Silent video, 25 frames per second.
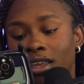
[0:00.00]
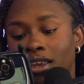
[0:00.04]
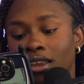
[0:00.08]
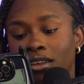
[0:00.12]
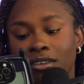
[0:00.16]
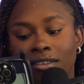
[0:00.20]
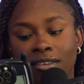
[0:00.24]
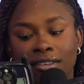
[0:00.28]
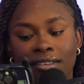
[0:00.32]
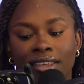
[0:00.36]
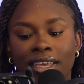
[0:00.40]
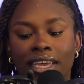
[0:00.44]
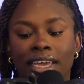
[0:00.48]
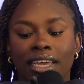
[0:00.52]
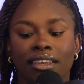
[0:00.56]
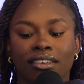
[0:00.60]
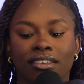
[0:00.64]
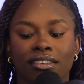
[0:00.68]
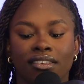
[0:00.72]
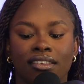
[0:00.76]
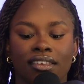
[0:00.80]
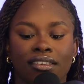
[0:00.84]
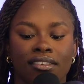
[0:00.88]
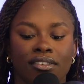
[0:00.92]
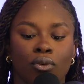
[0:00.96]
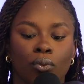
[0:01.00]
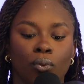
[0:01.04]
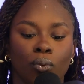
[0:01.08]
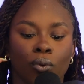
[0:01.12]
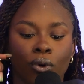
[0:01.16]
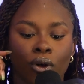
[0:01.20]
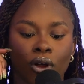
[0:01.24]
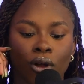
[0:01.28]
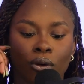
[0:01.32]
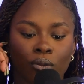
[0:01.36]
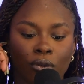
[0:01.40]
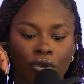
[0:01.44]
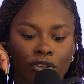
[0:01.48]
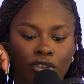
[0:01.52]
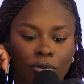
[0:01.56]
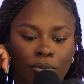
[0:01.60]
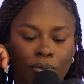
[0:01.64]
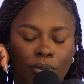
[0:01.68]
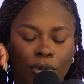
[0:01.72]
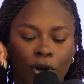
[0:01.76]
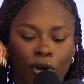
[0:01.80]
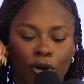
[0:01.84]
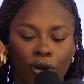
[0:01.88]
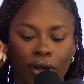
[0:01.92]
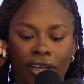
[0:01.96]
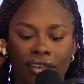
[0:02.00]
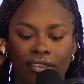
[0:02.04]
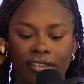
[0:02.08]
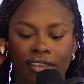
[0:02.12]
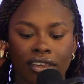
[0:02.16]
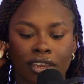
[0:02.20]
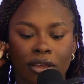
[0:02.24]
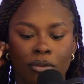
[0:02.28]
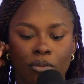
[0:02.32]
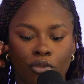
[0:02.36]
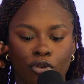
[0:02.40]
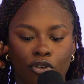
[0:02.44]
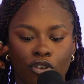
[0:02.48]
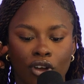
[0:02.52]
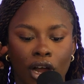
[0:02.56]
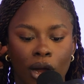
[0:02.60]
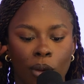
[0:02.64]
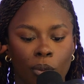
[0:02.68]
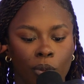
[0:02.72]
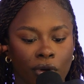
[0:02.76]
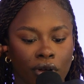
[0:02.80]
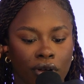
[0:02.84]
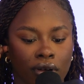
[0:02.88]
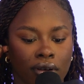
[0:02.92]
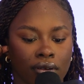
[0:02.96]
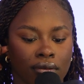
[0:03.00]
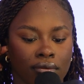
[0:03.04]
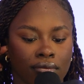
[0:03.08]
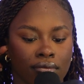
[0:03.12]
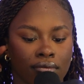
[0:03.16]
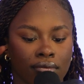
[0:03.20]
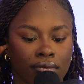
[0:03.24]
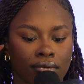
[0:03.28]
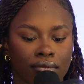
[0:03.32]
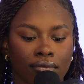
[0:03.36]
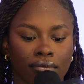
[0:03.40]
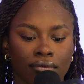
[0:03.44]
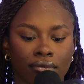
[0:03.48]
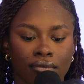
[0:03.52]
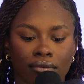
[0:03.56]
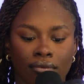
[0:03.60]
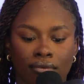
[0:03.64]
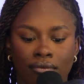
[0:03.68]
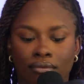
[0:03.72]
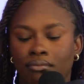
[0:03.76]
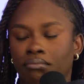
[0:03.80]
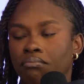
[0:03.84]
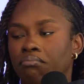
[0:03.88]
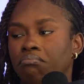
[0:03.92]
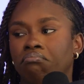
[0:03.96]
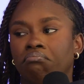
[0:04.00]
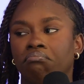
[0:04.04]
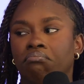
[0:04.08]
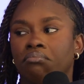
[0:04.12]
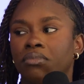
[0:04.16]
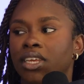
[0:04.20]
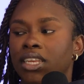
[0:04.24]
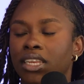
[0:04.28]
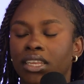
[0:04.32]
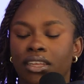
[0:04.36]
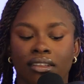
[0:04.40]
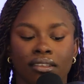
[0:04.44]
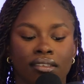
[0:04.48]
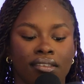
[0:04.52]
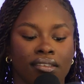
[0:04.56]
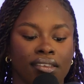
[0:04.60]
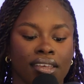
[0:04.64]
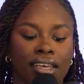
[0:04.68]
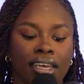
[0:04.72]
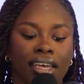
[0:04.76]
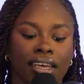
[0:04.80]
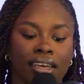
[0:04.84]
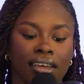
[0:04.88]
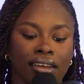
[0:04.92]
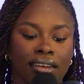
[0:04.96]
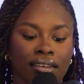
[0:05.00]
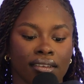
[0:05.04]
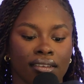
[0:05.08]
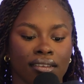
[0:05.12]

don't say. It just says the warrant was bogus and improper. It didn't say.